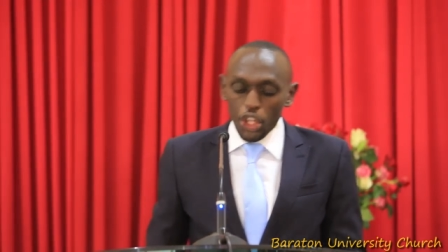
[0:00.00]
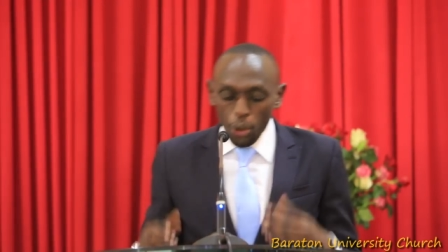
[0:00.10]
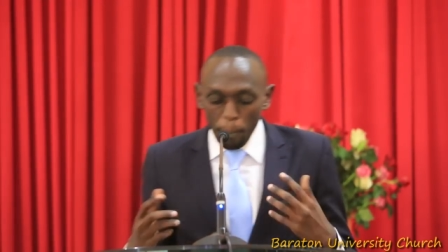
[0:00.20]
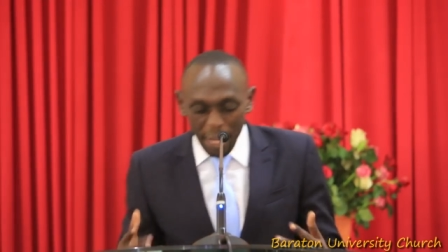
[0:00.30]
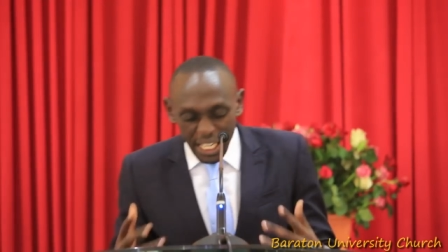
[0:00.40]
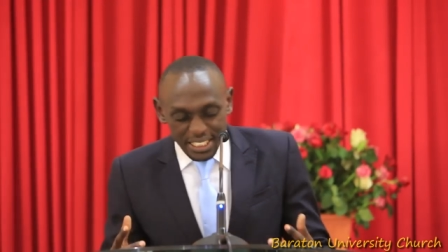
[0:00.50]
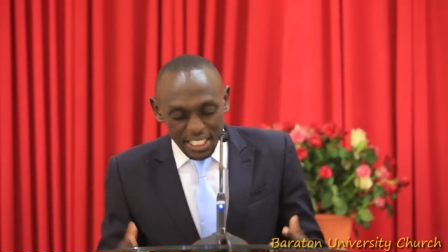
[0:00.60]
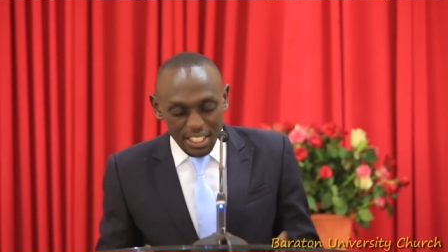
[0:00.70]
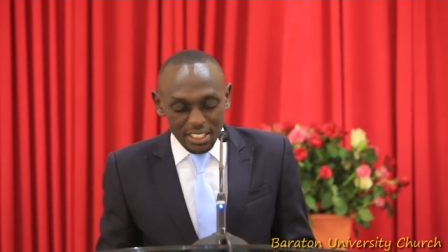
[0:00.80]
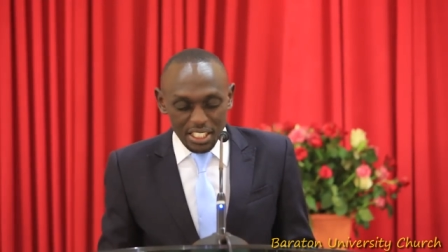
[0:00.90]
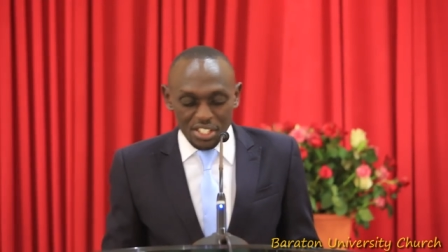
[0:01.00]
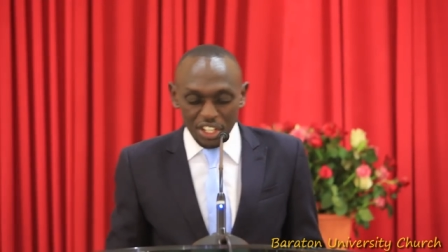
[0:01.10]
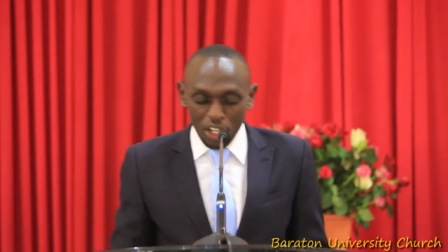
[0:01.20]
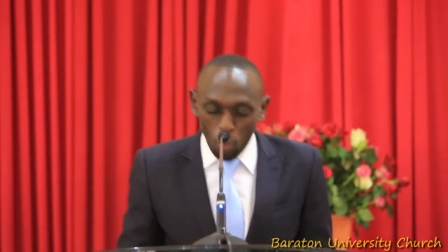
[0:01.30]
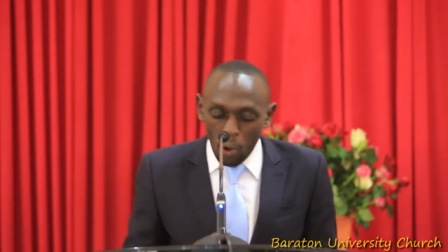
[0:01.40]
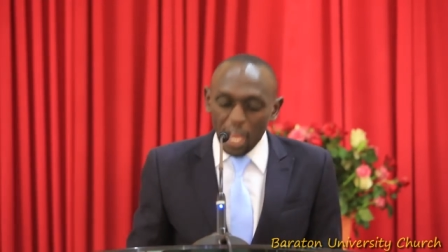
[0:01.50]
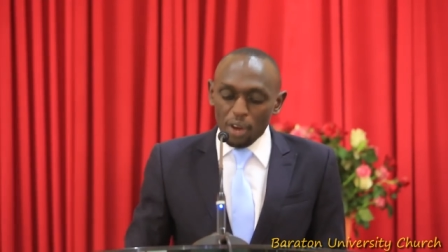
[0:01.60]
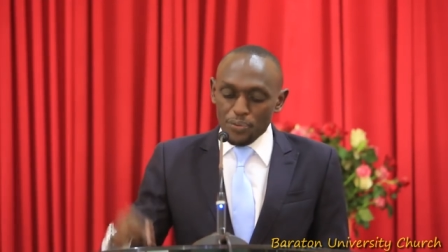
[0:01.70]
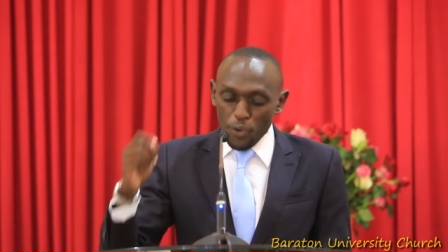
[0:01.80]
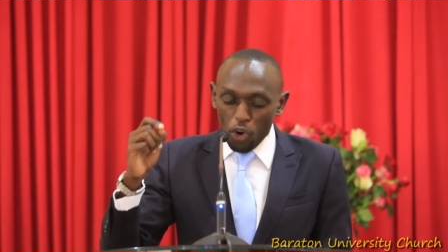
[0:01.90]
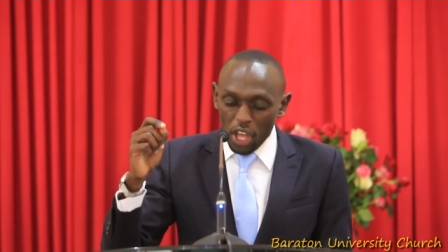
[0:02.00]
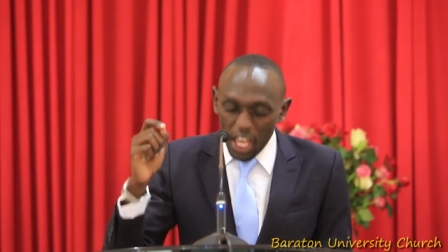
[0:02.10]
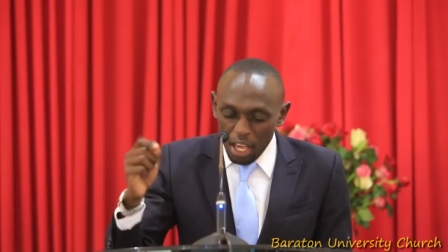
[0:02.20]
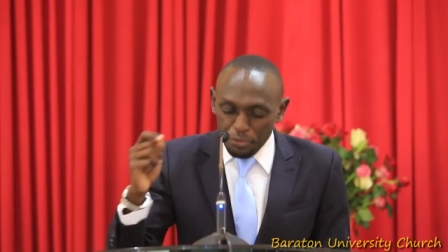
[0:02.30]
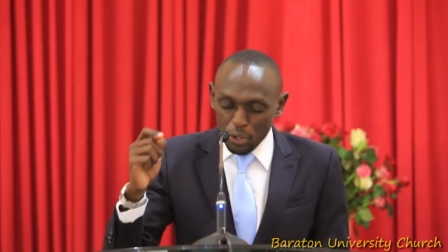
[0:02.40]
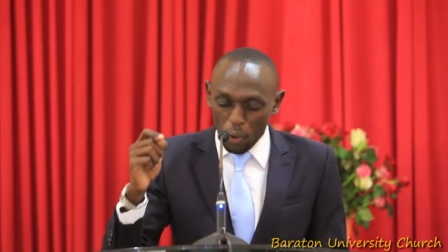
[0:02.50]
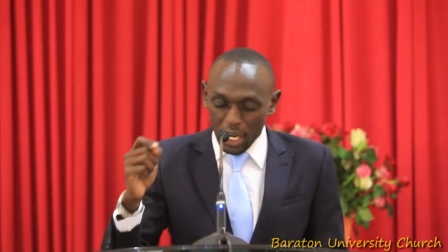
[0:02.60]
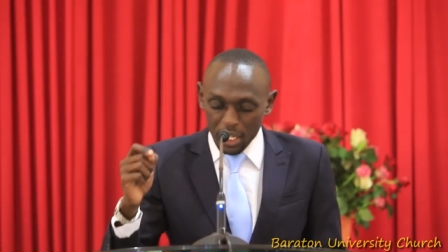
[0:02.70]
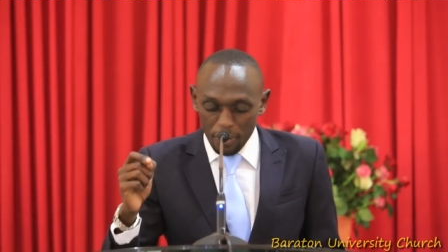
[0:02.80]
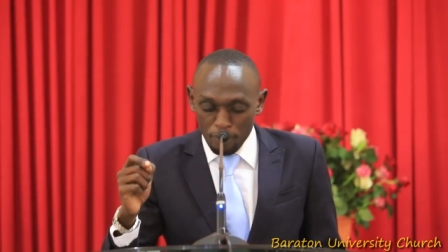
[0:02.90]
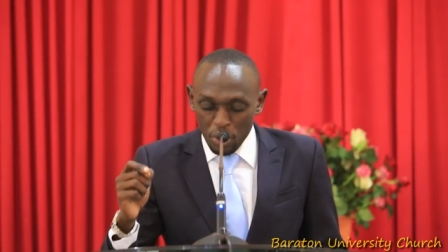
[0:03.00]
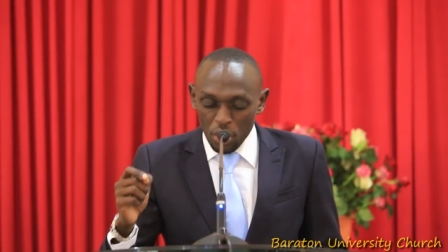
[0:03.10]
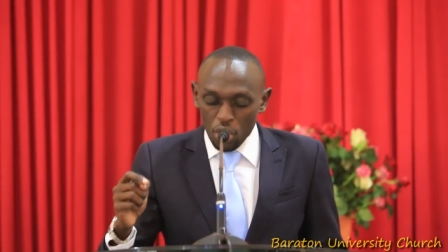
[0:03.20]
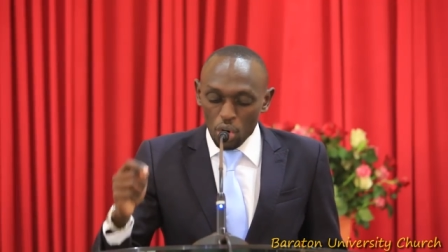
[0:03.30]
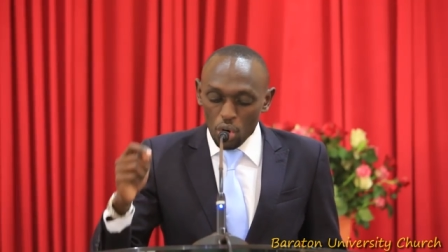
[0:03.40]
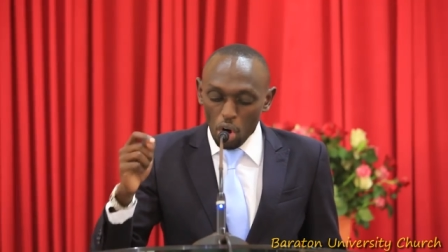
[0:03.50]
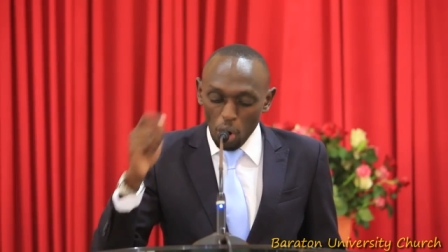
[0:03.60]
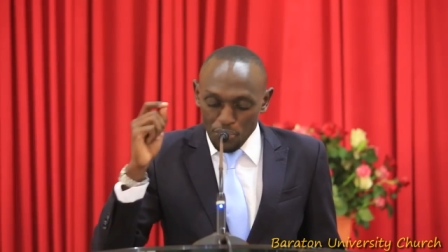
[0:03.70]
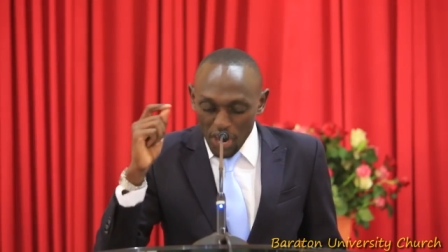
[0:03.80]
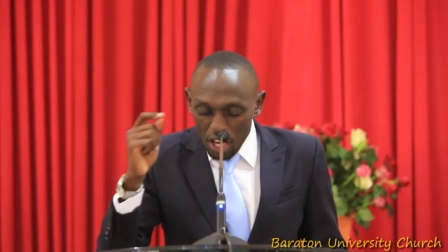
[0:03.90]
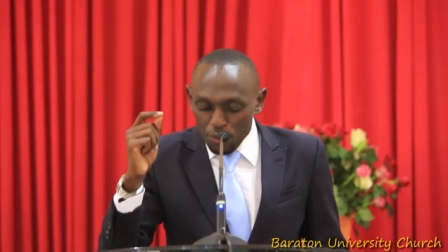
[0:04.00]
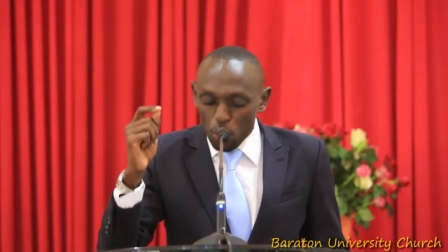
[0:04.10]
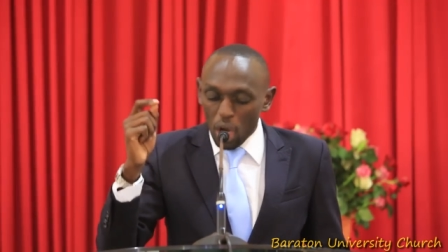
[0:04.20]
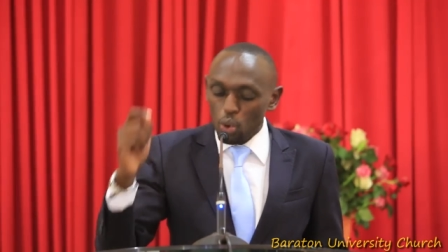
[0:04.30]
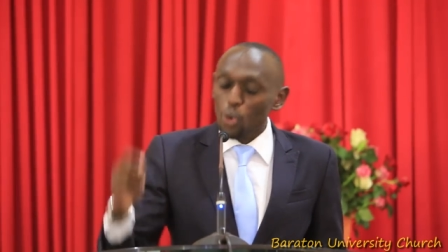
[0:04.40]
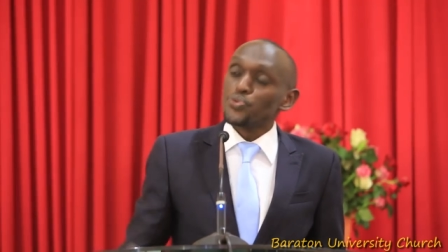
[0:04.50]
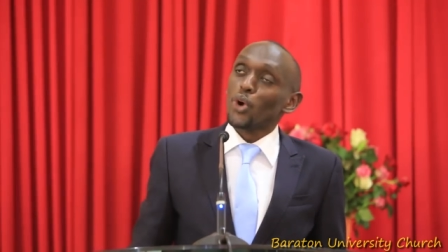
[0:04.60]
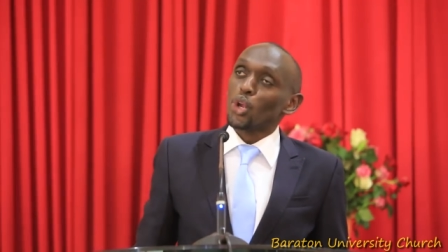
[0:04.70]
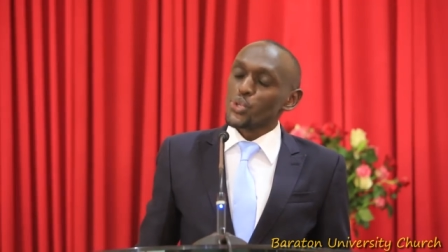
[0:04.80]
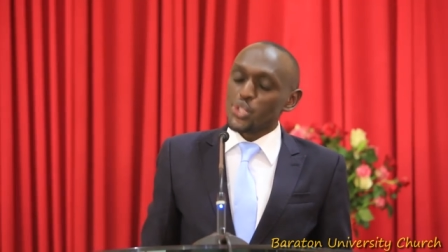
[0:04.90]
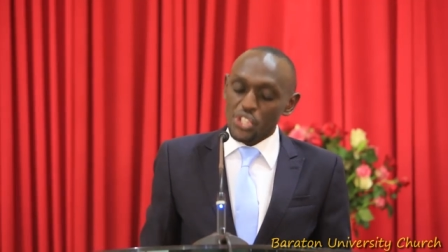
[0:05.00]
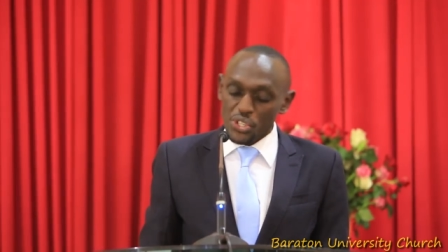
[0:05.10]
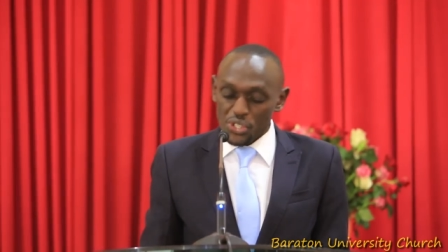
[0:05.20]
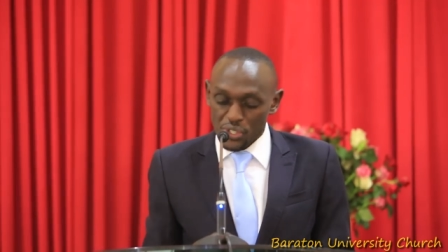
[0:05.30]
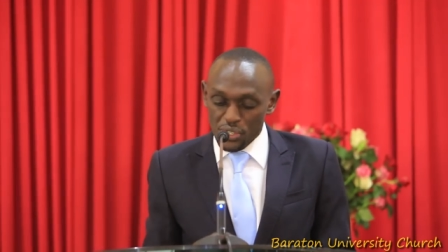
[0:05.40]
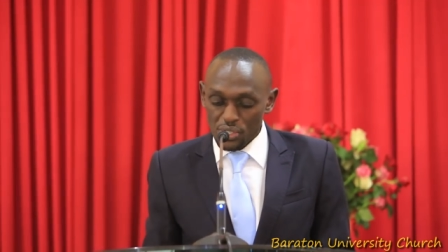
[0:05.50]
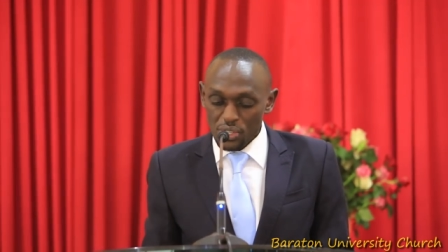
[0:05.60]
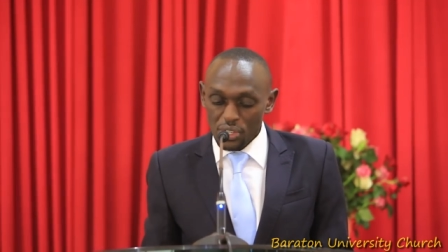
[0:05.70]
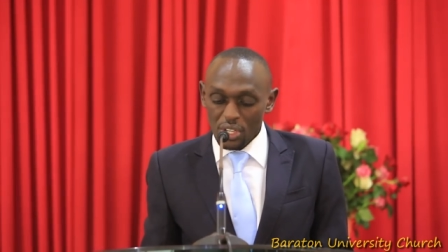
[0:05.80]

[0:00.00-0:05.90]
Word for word: Humility that is required for everyone, of everyone who follows Jesus.